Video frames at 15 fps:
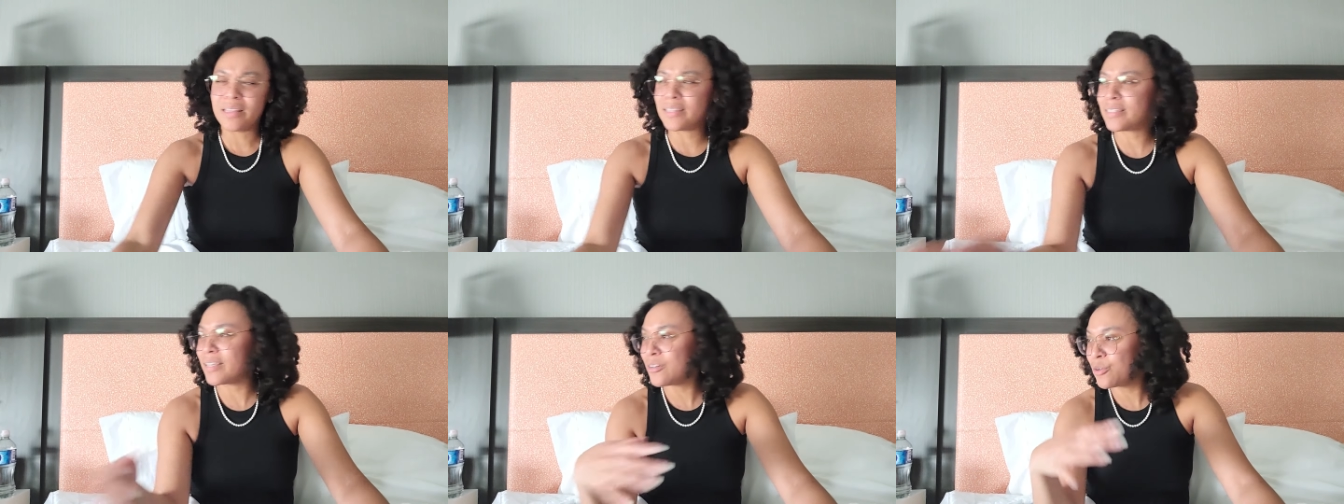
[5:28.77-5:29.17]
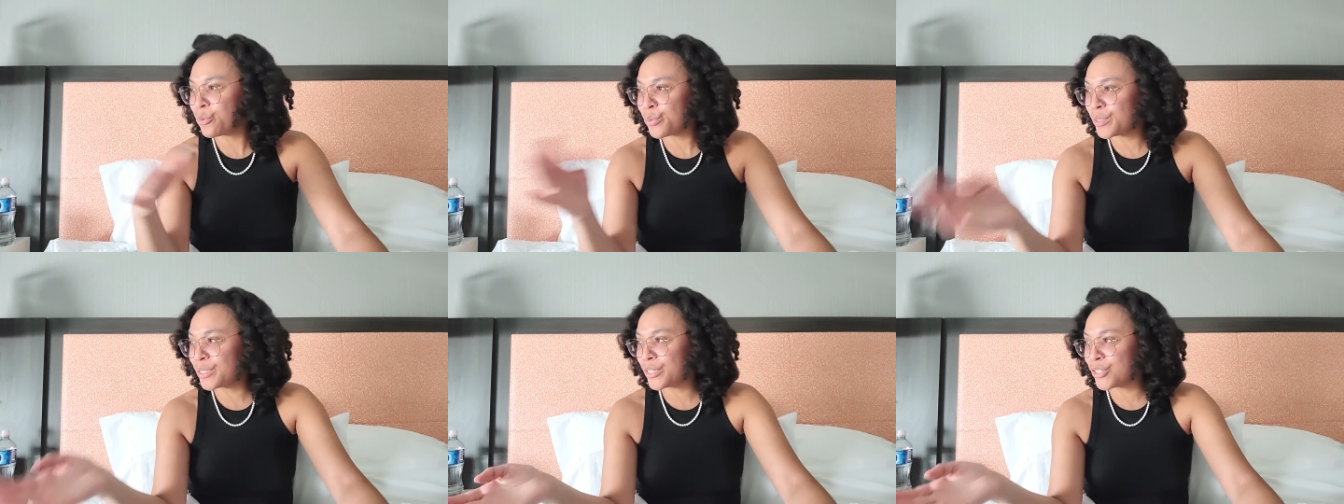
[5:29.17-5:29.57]
They say no
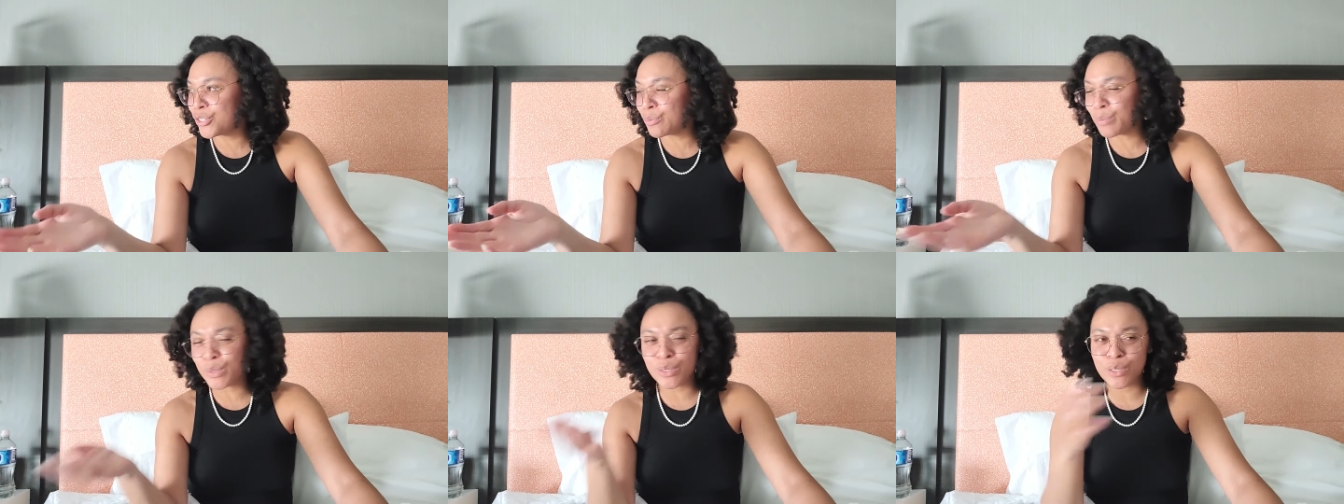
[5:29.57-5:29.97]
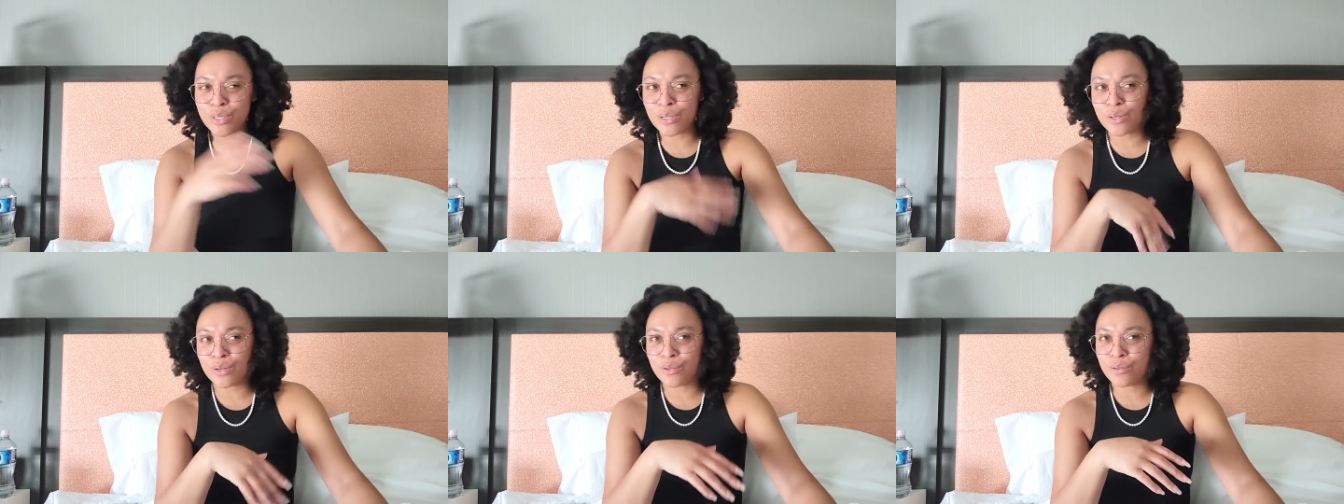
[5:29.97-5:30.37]
religion, but
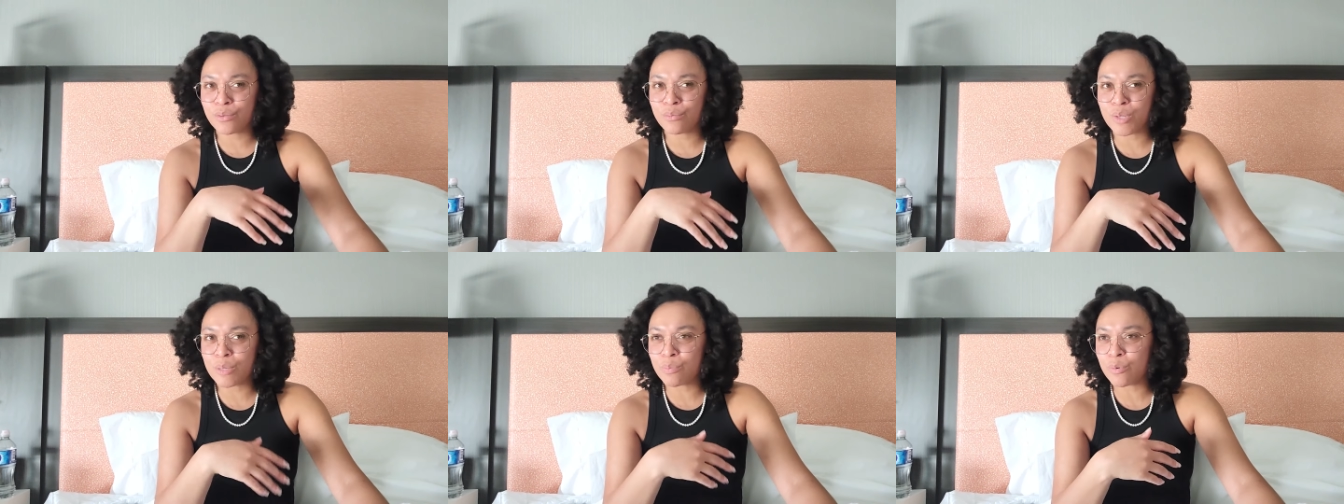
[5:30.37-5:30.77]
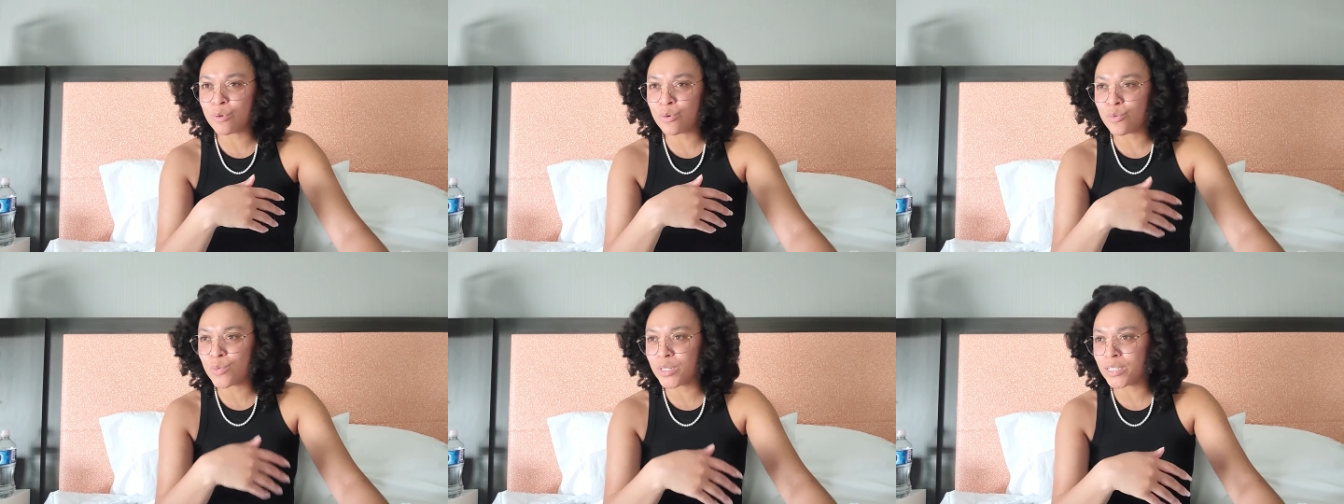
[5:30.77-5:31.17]
then people
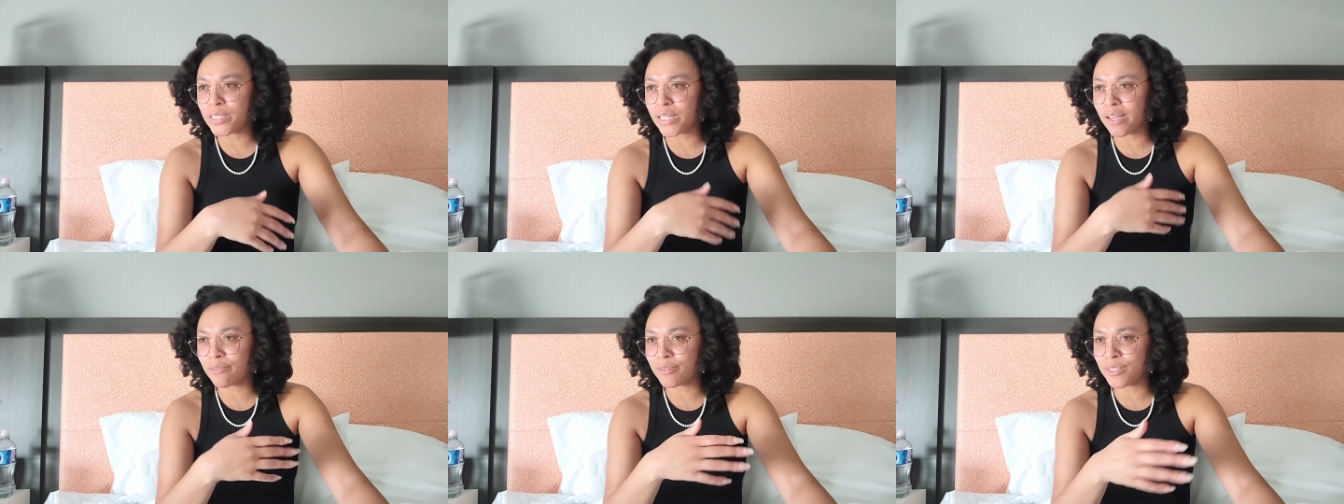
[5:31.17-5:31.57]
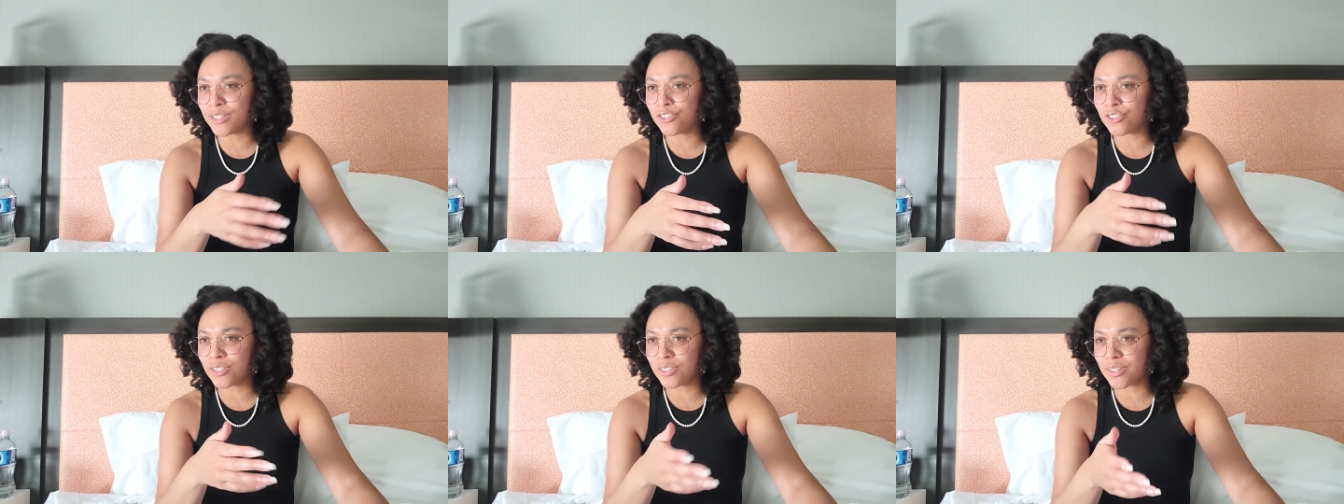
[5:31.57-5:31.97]
who wanted to have
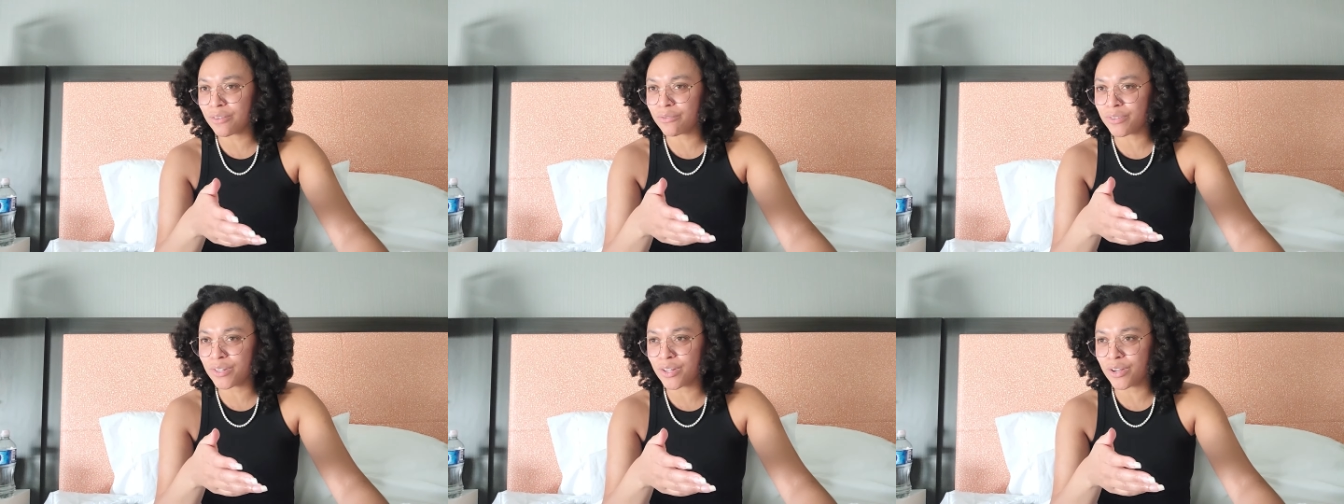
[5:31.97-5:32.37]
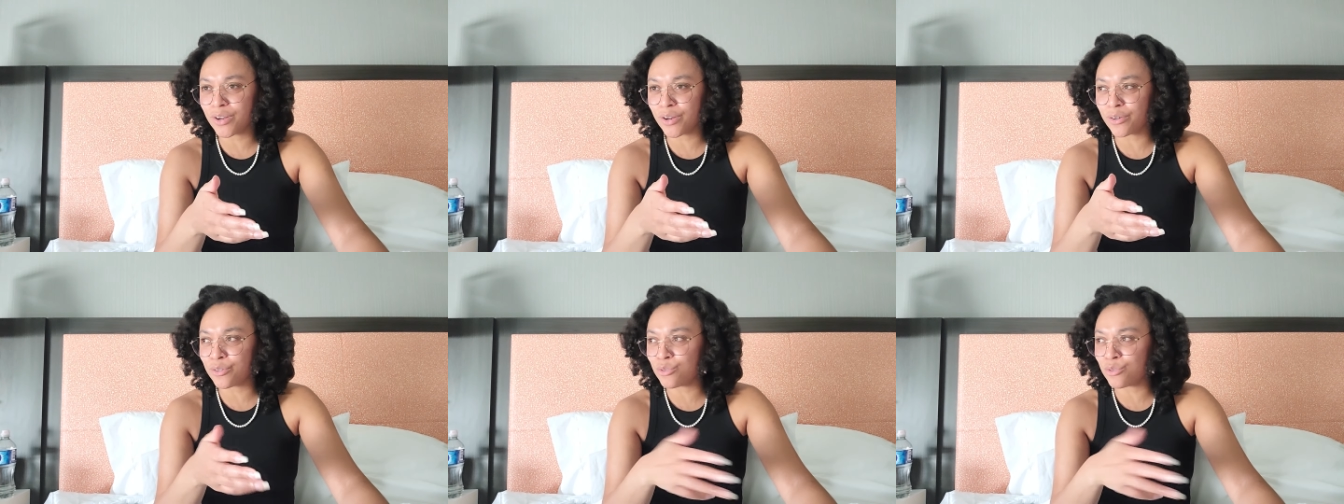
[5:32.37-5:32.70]
religious stuff in there,